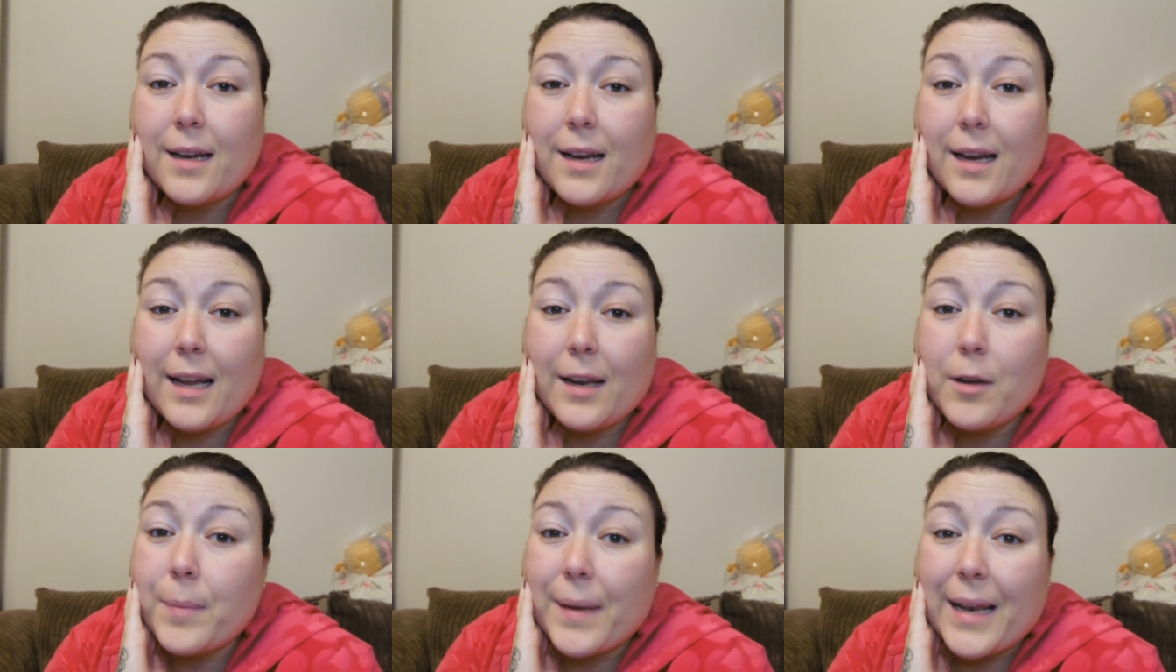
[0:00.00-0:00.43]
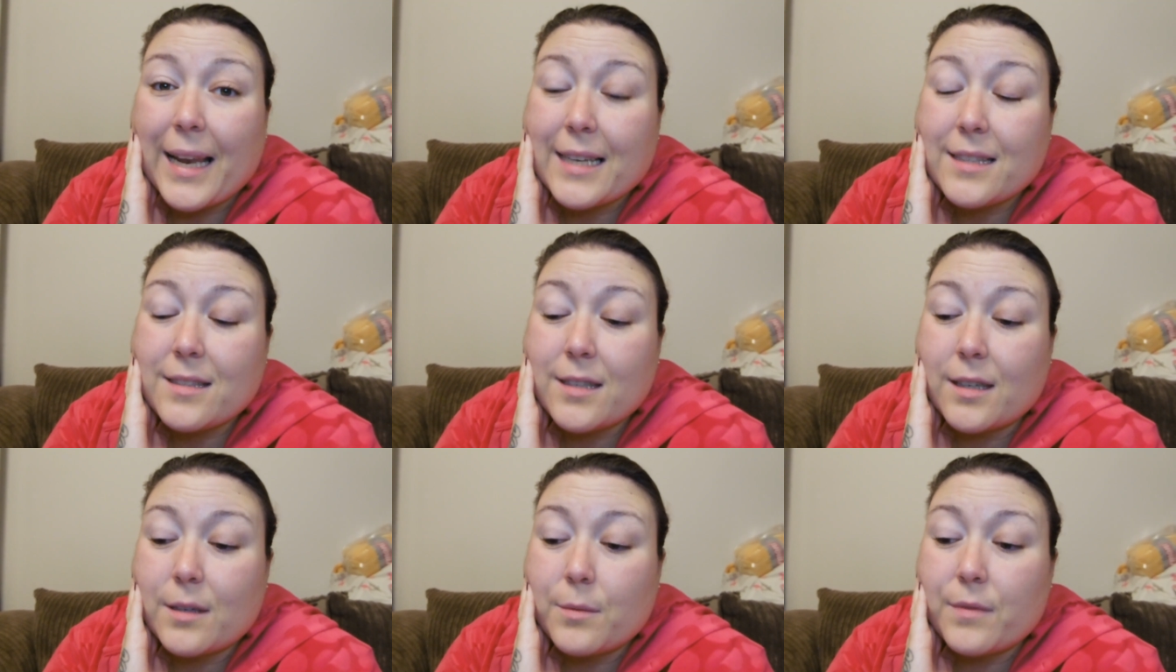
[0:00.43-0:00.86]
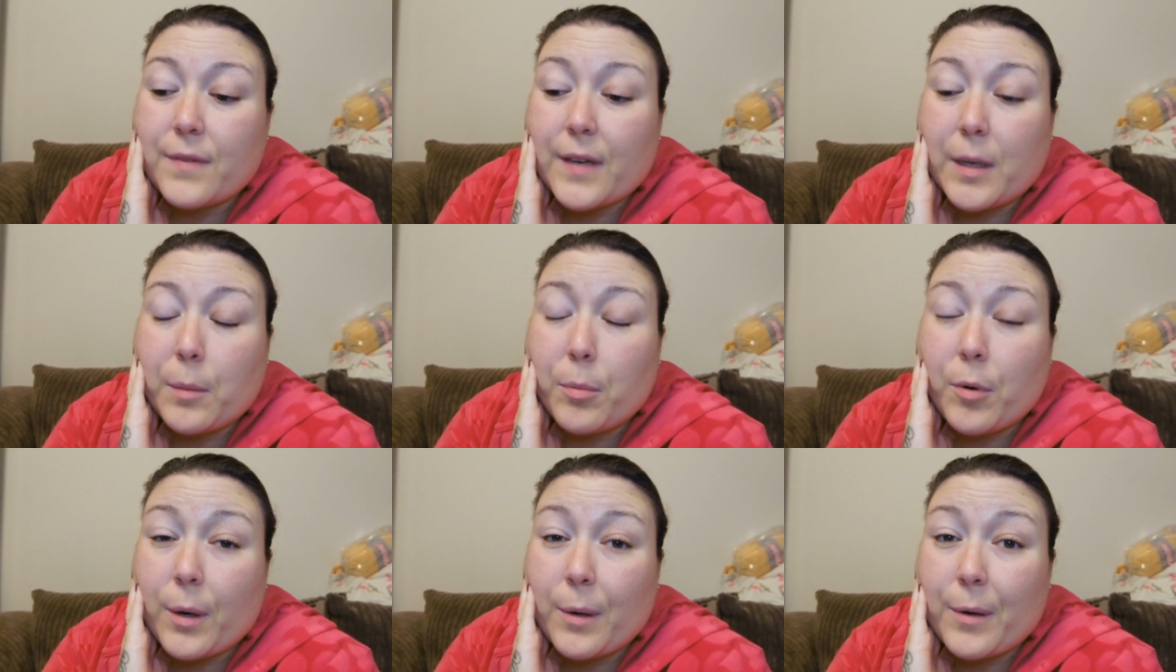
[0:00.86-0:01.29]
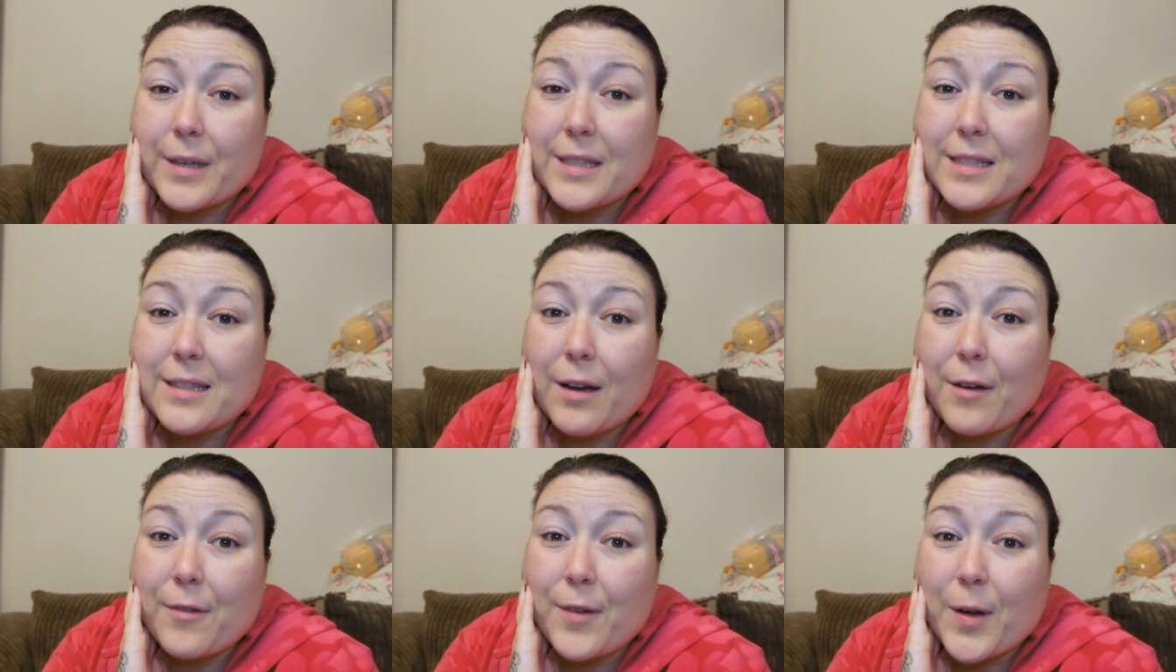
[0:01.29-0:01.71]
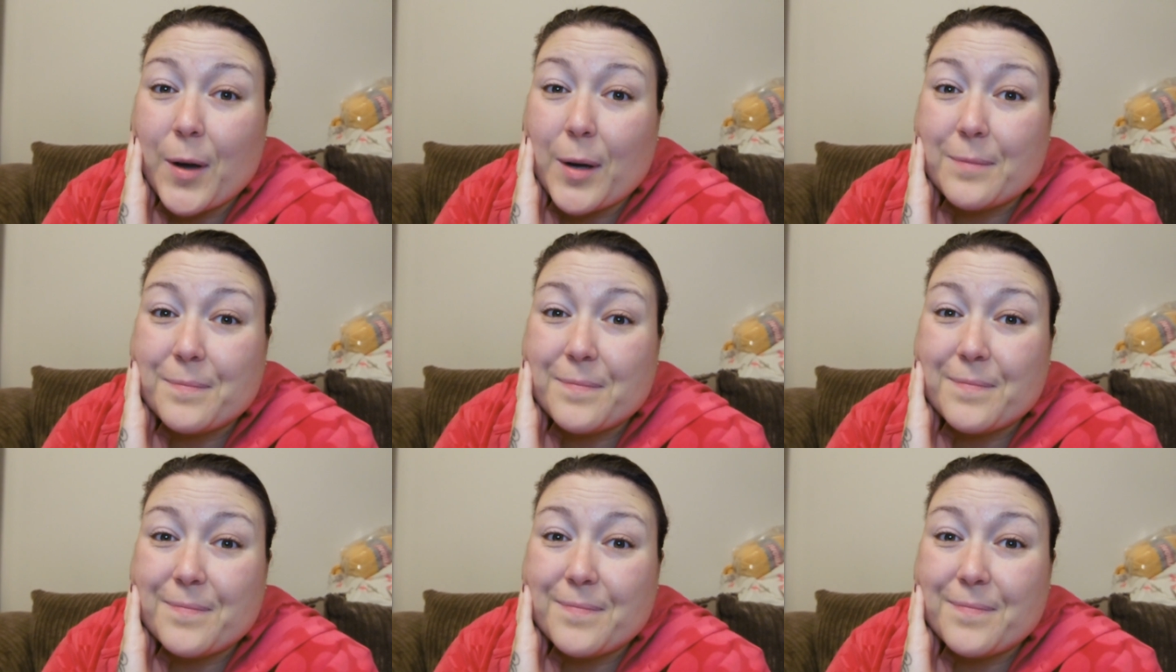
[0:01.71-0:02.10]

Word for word: a little bit later with any progress that I've got.